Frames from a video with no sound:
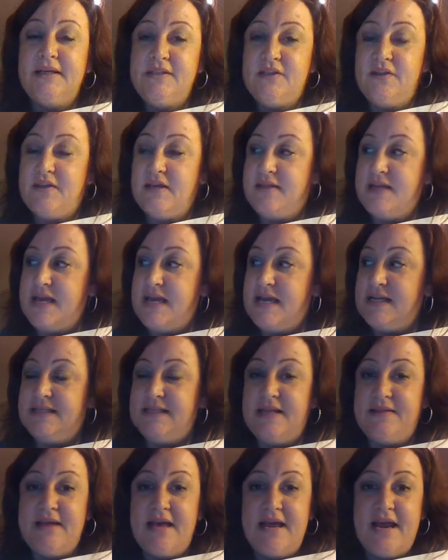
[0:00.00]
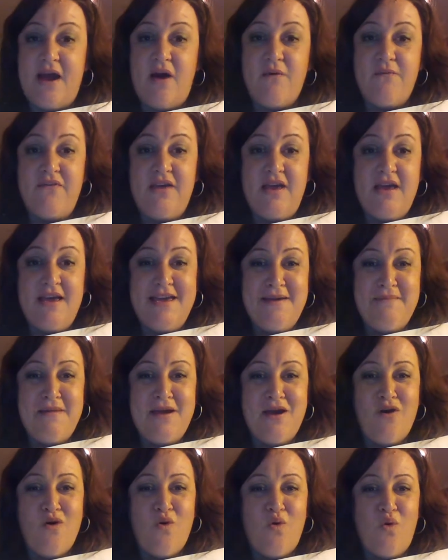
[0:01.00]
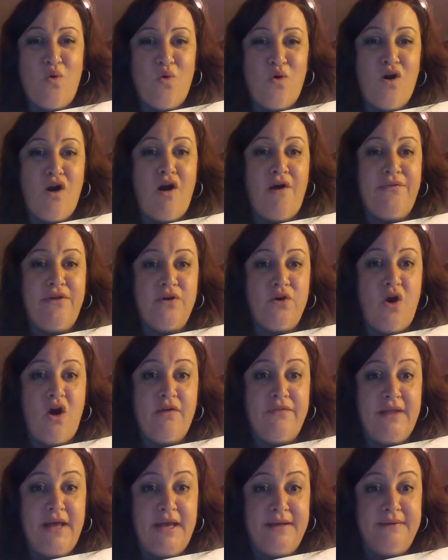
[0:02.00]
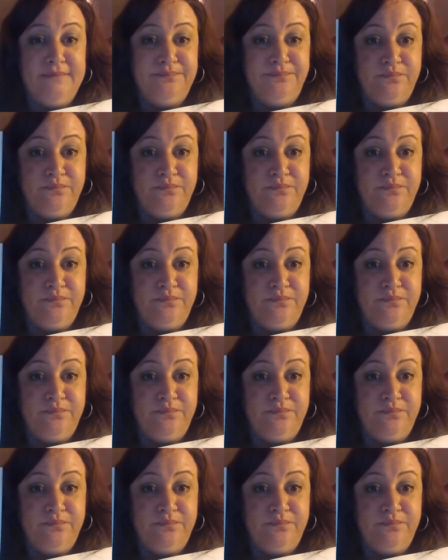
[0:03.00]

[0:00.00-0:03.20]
so that they can send that out via email or on their online